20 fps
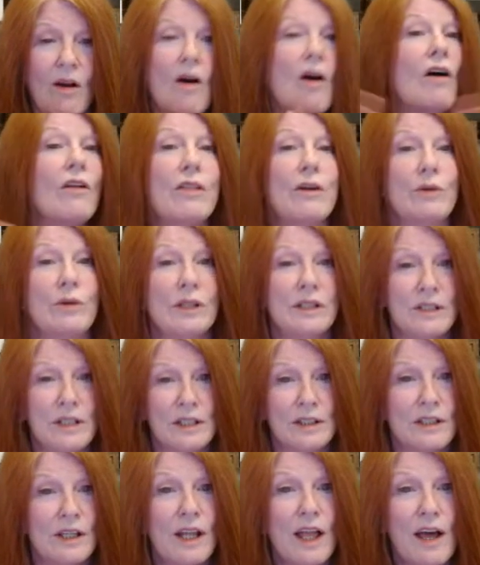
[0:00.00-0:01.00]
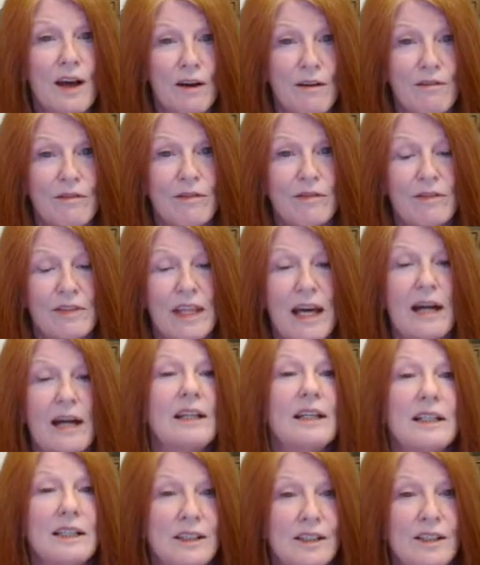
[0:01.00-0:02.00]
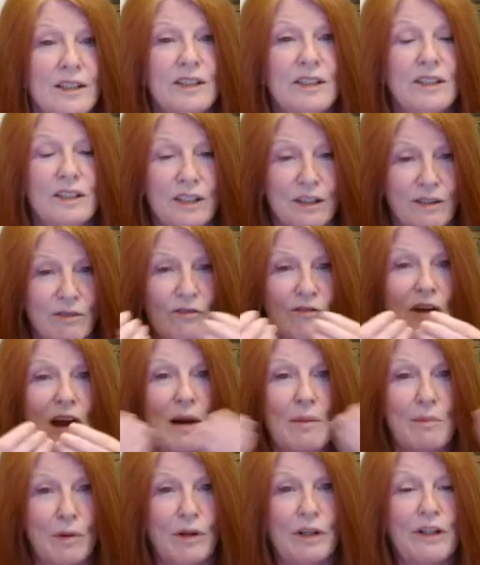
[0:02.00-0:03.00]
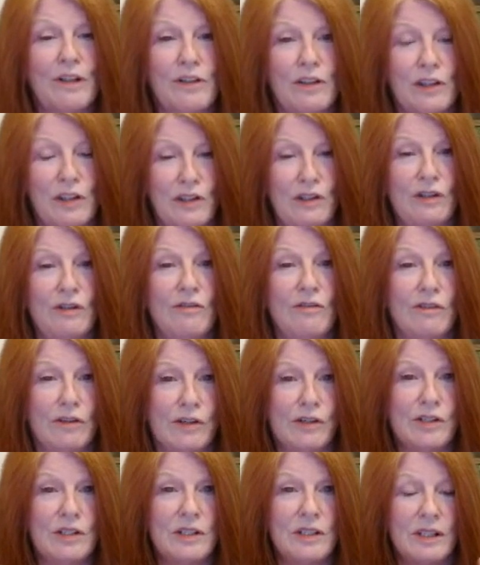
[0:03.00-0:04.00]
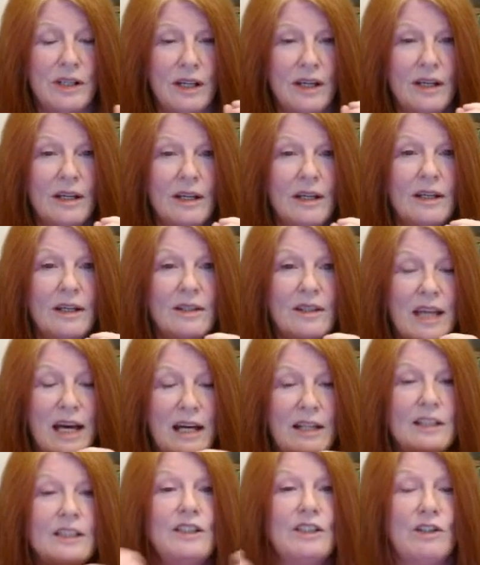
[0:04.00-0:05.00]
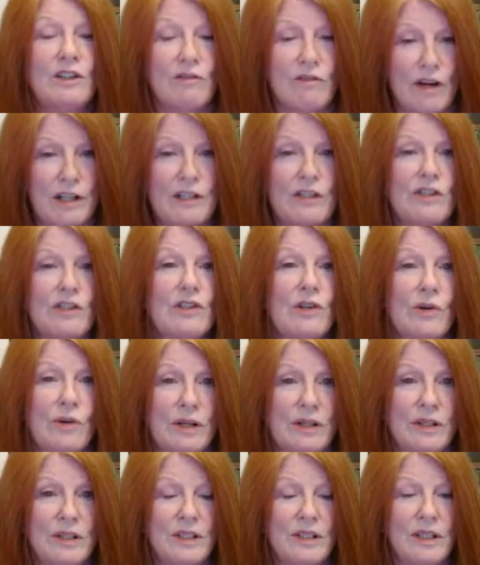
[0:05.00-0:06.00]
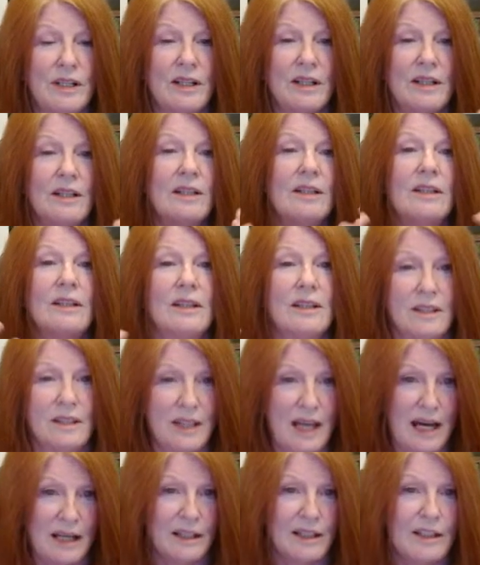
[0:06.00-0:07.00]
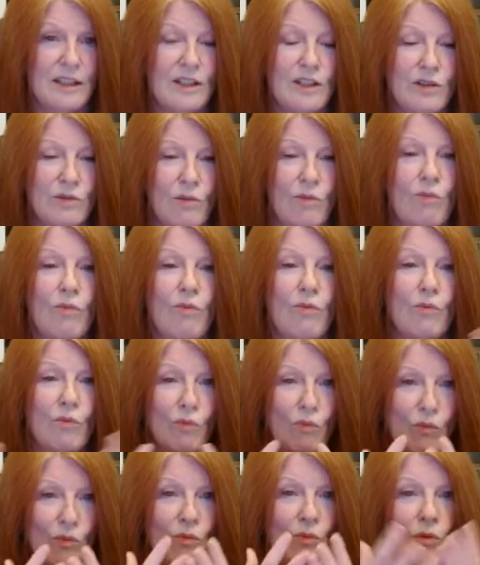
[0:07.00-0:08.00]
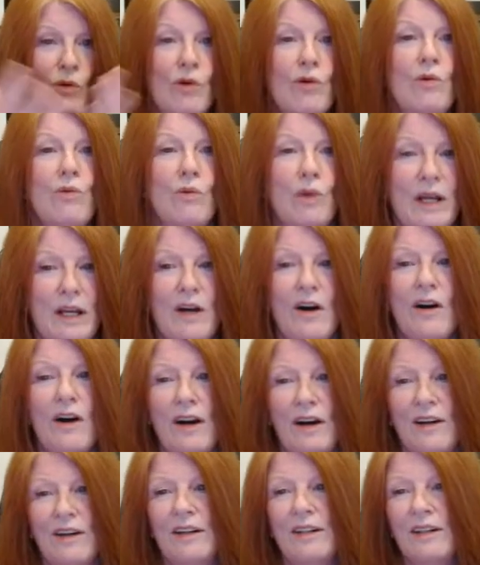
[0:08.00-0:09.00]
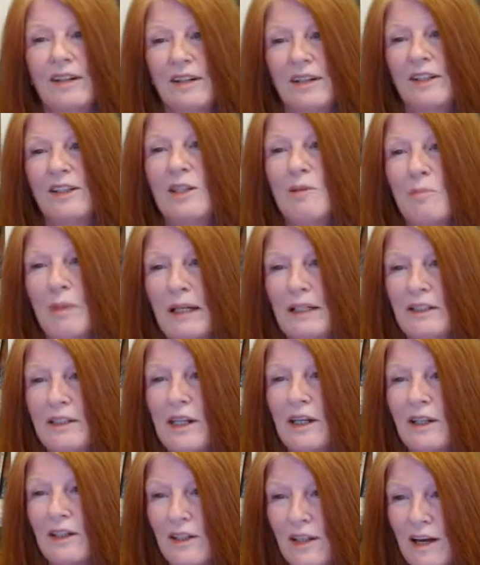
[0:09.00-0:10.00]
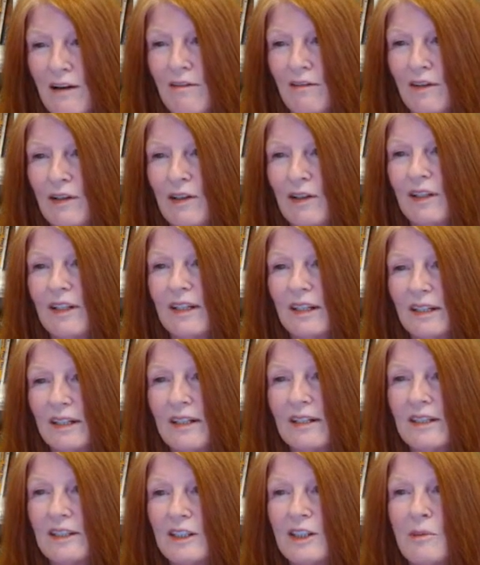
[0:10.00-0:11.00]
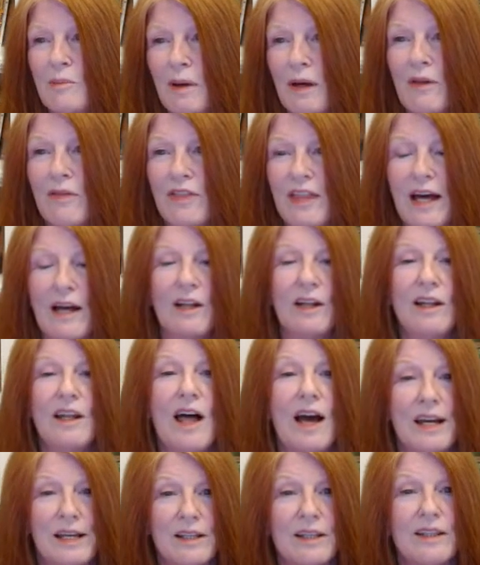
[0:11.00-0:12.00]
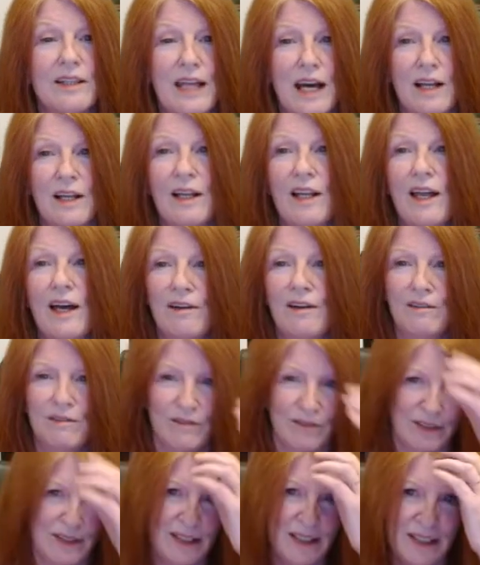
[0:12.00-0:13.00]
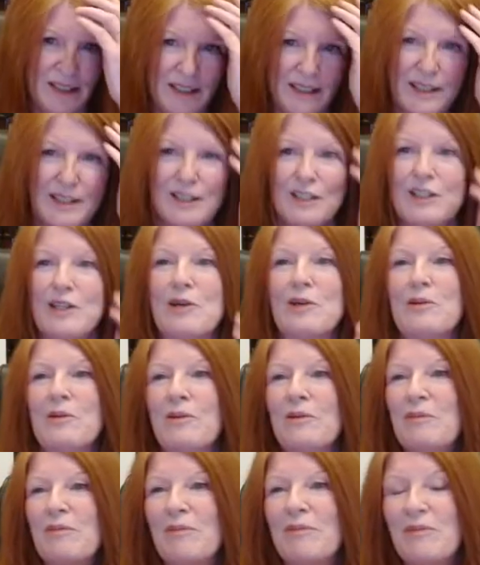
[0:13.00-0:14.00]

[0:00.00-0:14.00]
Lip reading: all there is love. That is the fabric of the universe. That is divine source. That is who we are at the basic level. It is about that light, that love. So,